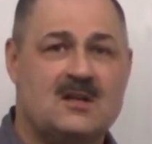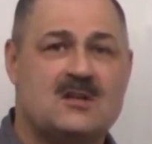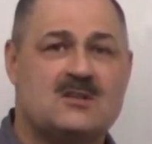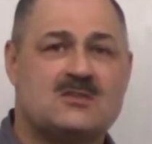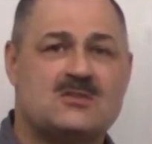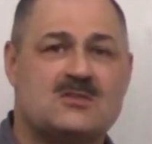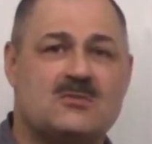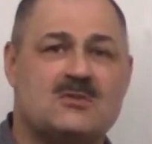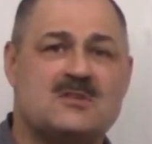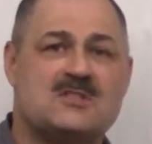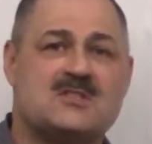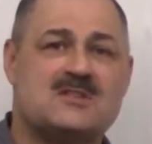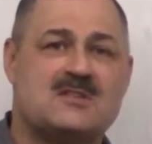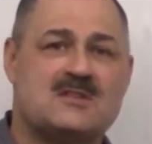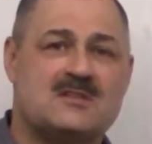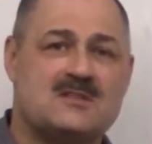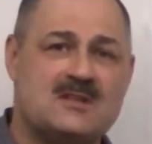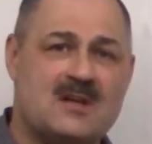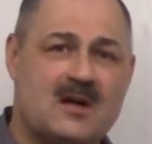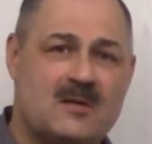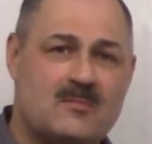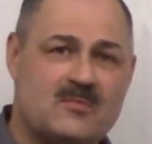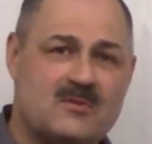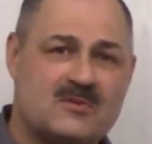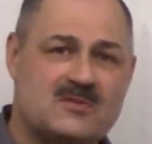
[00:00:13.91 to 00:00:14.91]
So it's the
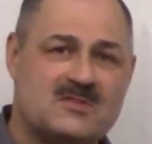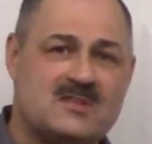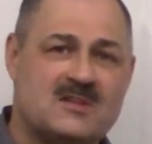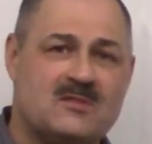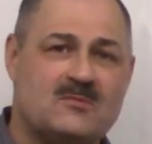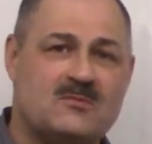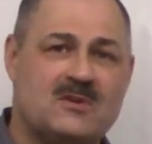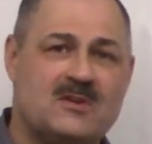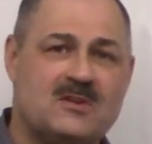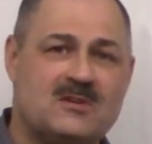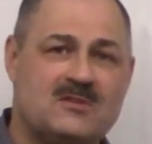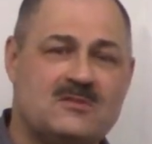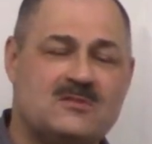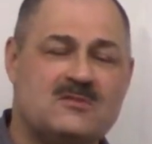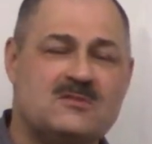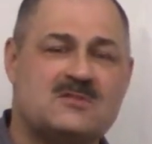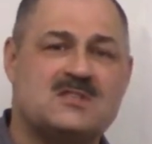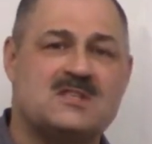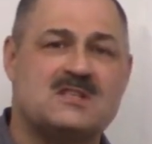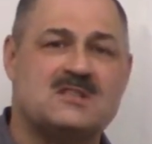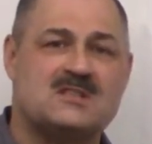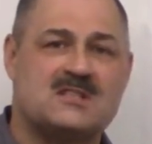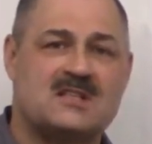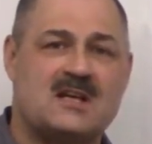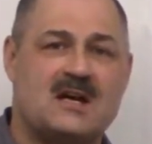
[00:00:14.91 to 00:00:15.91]
numbers that we use
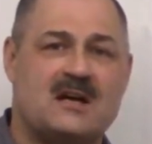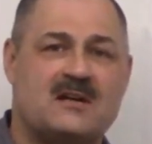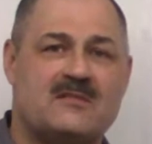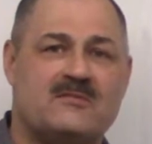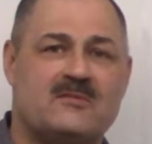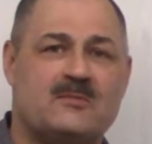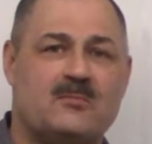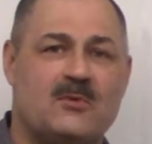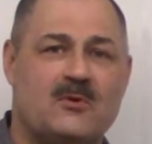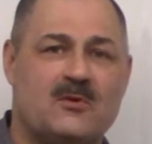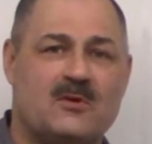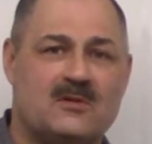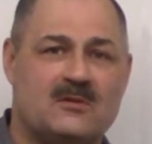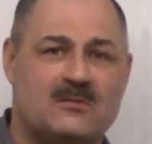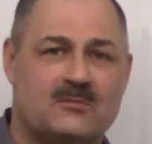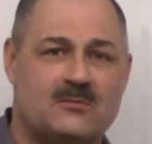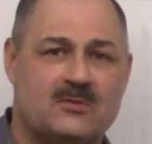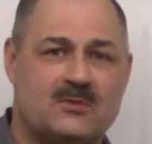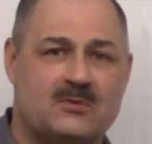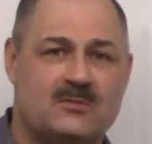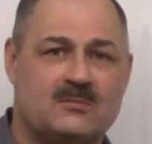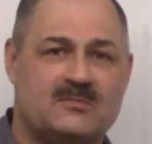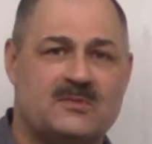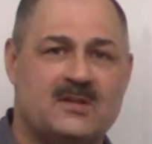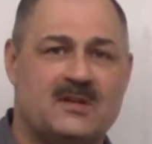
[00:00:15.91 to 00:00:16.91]
inside of a boiler
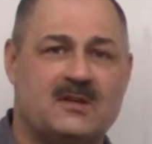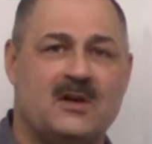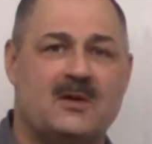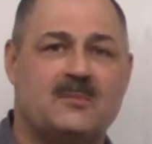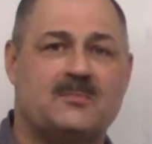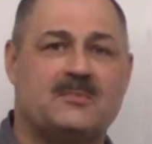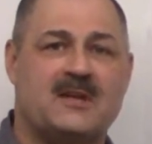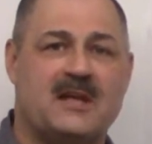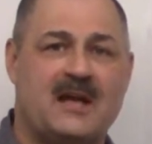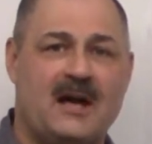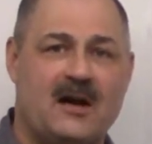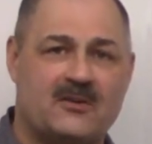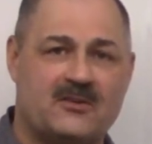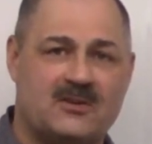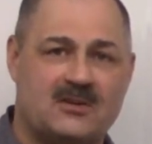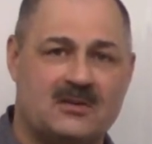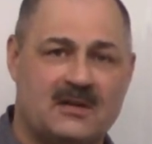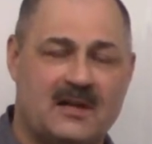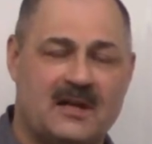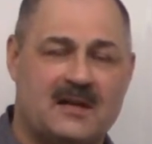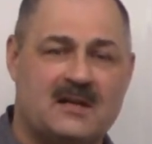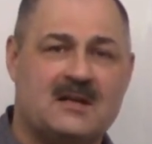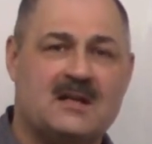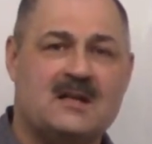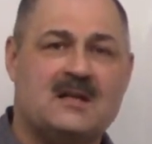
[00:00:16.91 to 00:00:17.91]
room to help
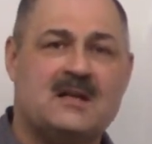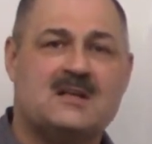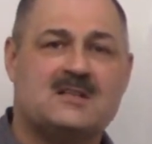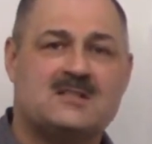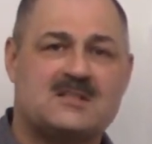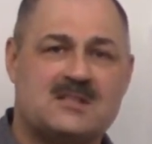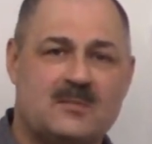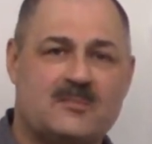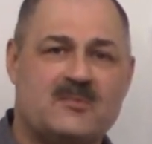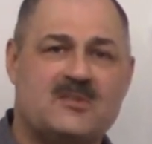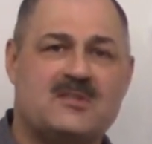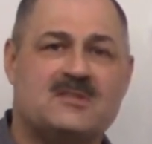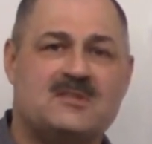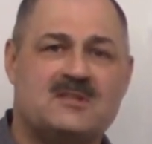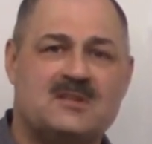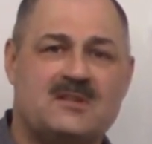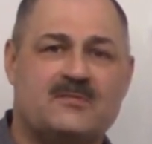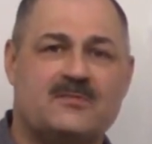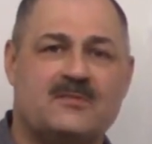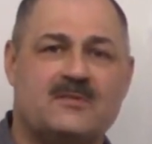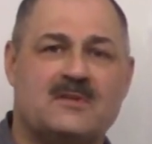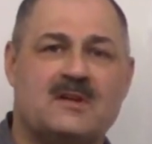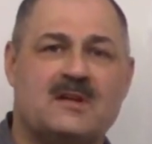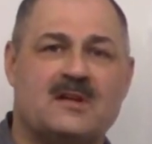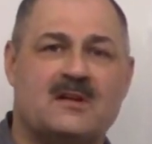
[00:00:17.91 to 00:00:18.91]
calculate some of the
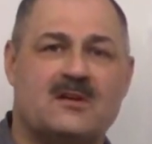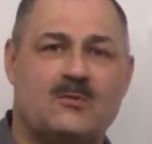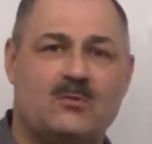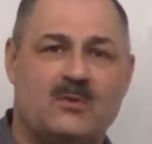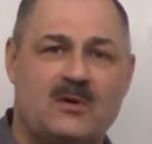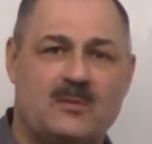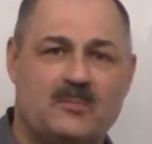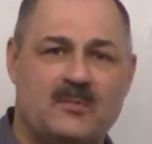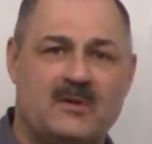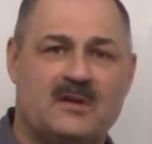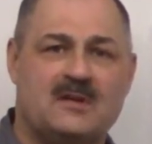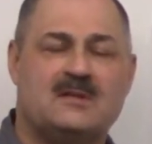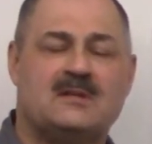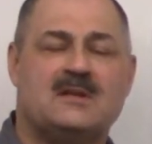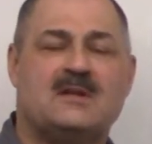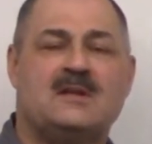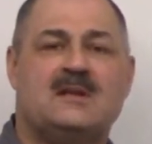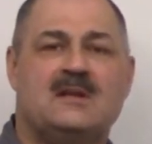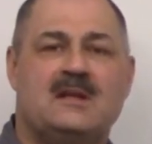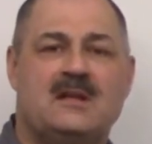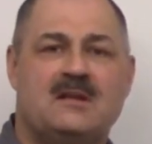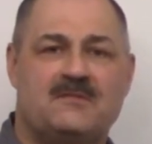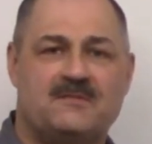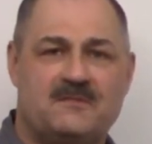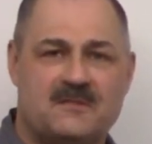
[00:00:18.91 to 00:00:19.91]
different equipment
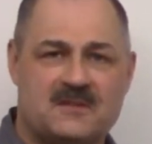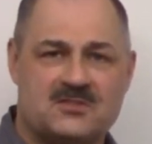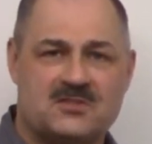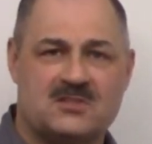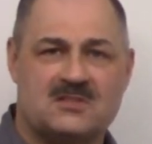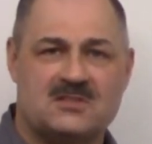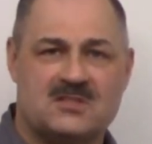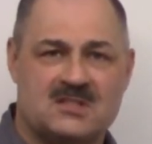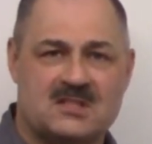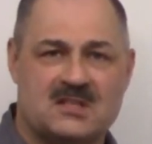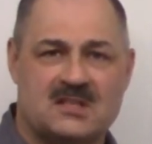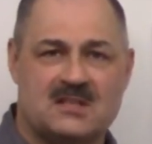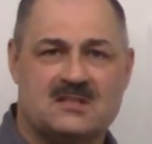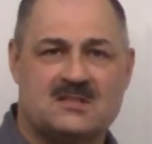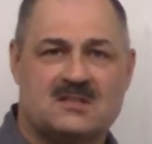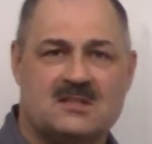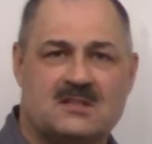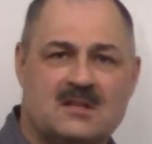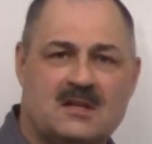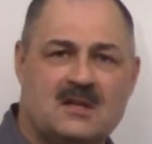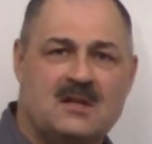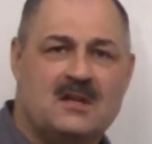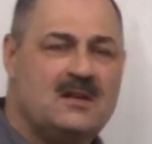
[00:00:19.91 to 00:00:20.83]
efficiencies.